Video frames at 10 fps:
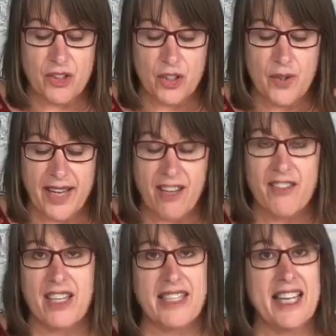don't
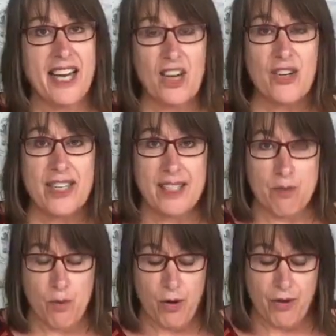have any hair
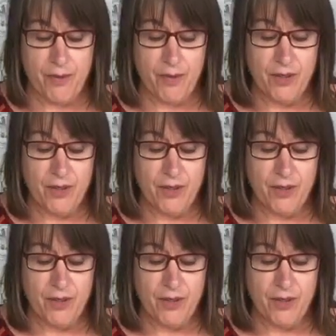anymore.